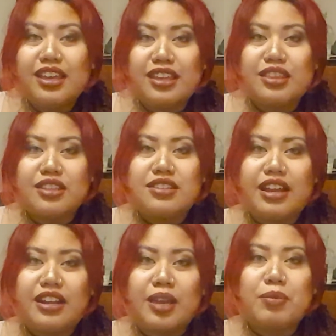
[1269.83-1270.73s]
the
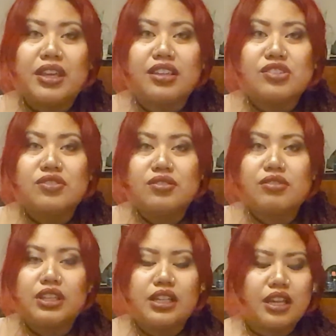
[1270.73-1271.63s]
dynamic is
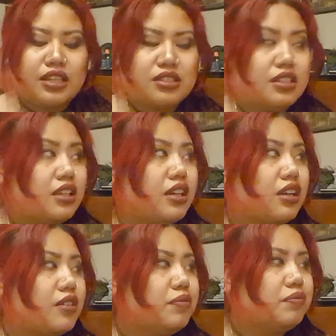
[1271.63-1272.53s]
really nice in here.